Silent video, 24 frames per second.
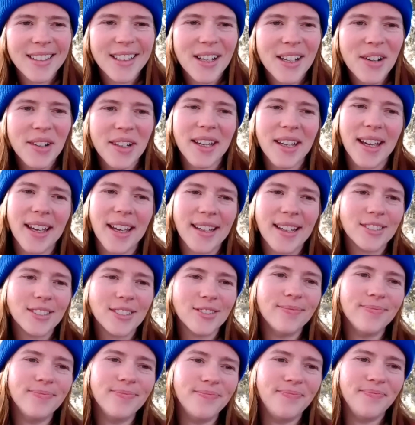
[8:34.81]
Okay.
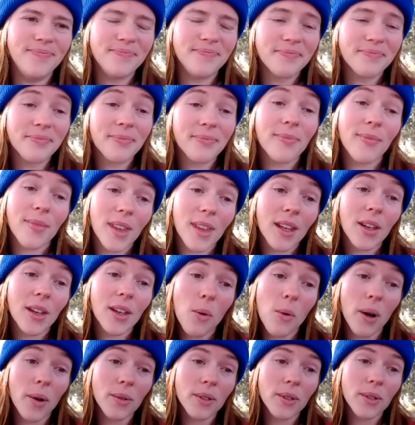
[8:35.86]

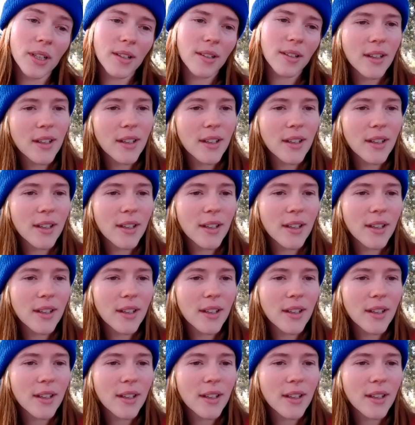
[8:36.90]
Quote.